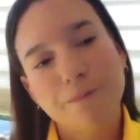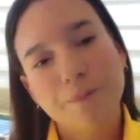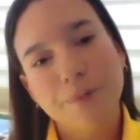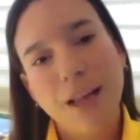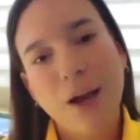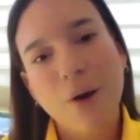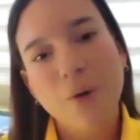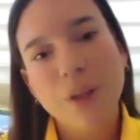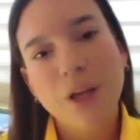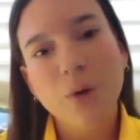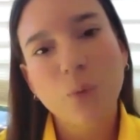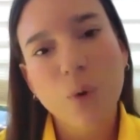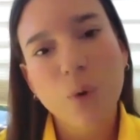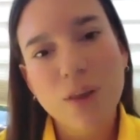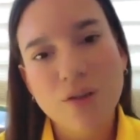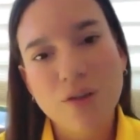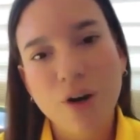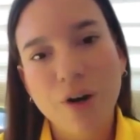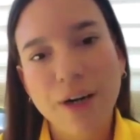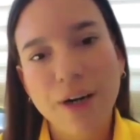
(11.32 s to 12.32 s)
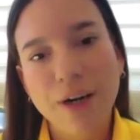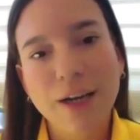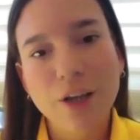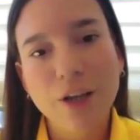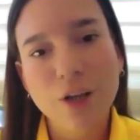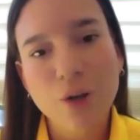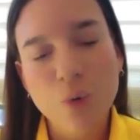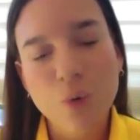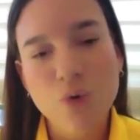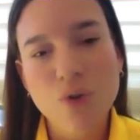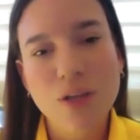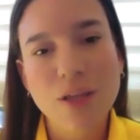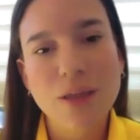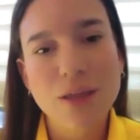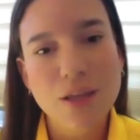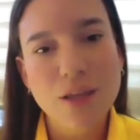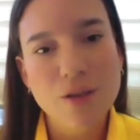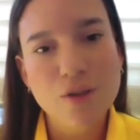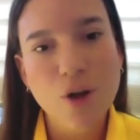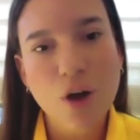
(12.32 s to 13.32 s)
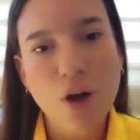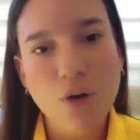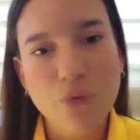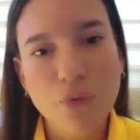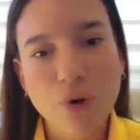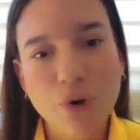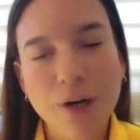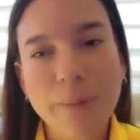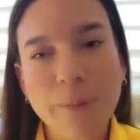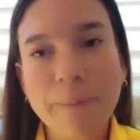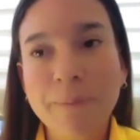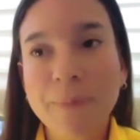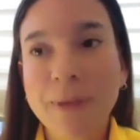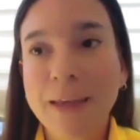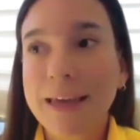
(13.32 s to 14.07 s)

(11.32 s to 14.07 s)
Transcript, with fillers: Now that we started using this software,